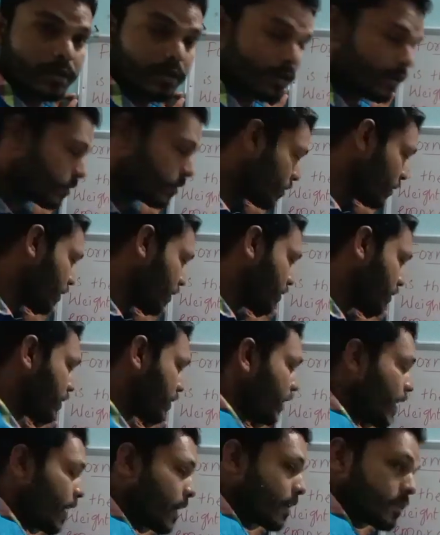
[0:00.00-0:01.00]
sorry
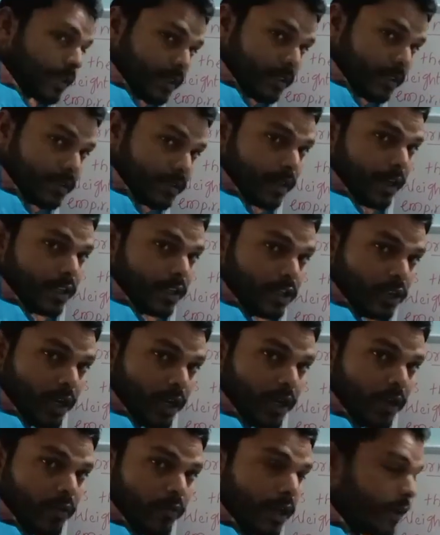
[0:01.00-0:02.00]
CR6
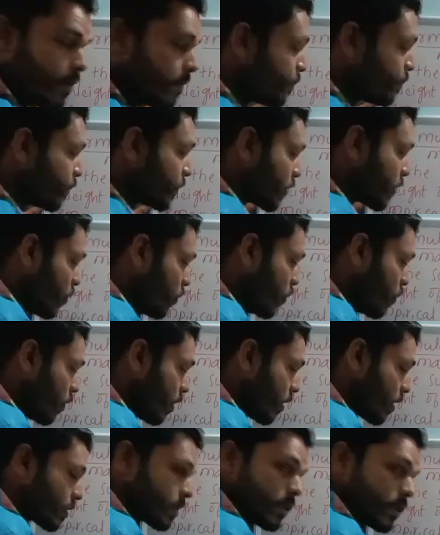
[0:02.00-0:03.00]
HR12
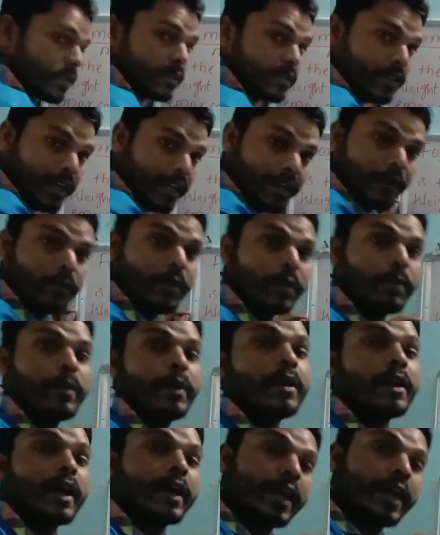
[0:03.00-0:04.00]
OR6, then it will be
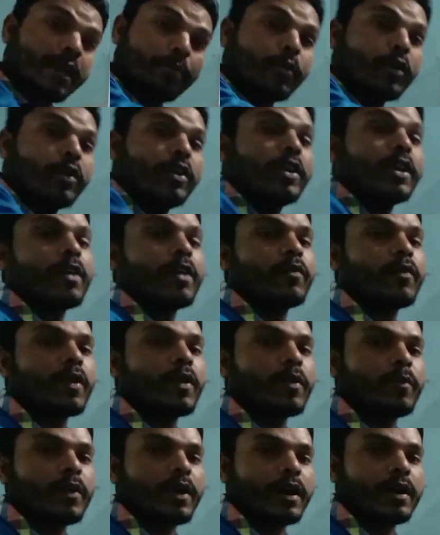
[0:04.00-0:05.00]
again molecular
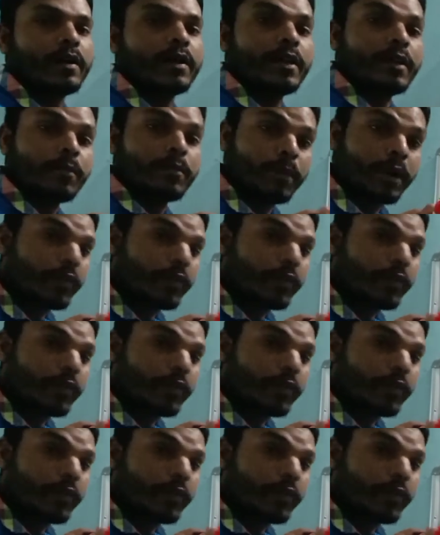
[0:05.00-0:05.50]
formula, but